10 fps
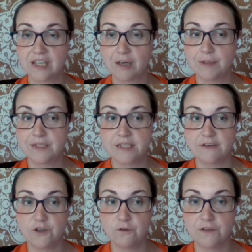me know in the
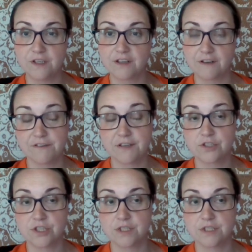comments if you feel that
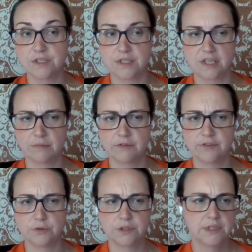fish is a terrible
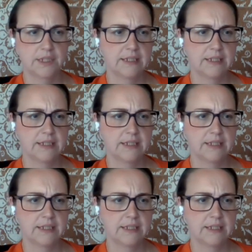food.